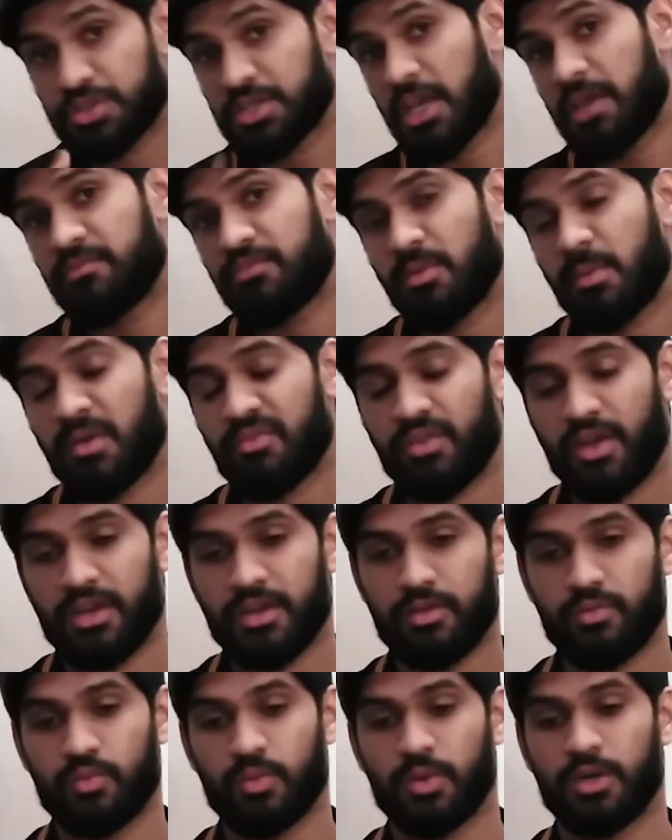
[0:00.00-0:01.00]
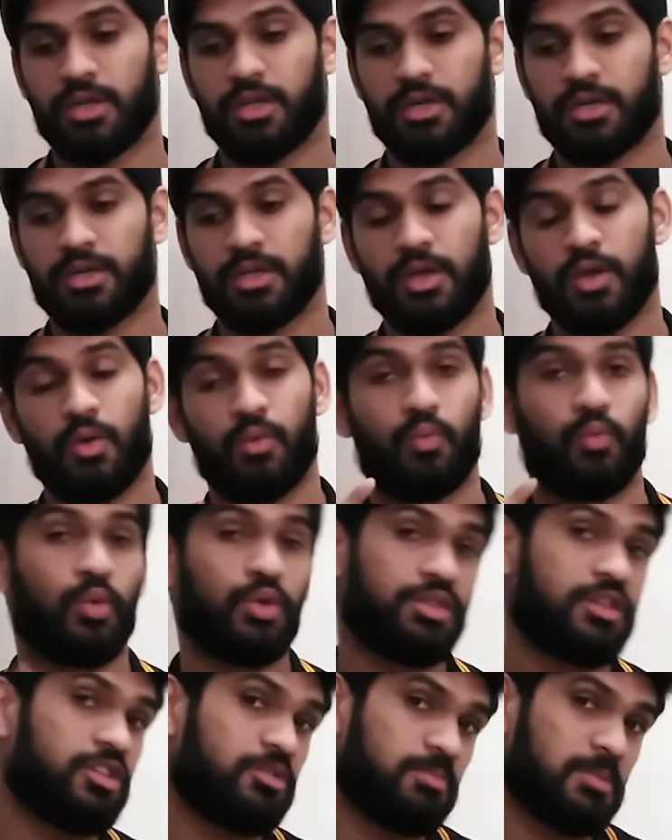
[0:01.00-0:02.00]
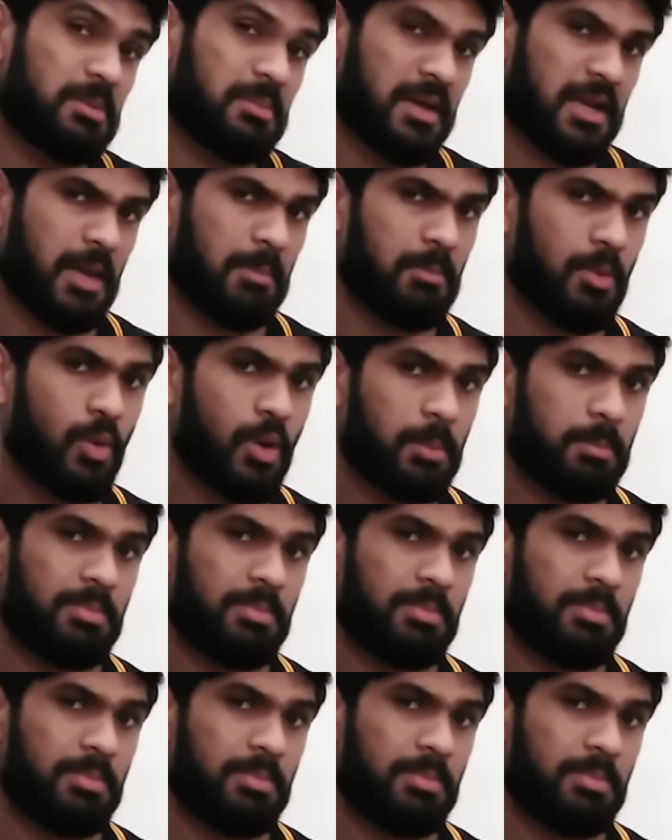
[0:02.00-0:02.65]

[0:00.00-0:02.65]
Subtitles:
time for my final verdict. Would this be my number one